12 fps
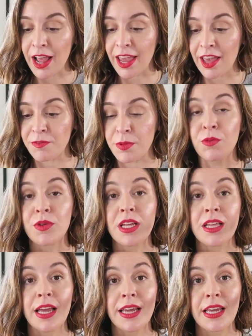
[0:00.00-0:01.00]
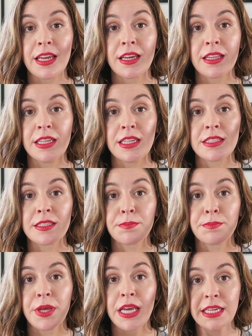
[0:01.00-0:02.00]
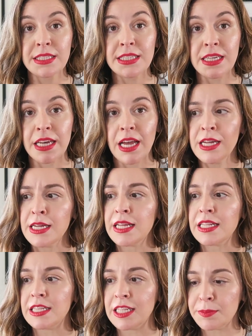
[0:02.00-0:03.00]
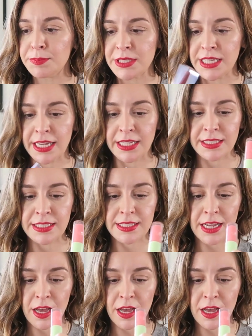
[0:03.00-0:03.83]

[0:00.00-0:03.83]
I have been really liking these Pixi lip tints.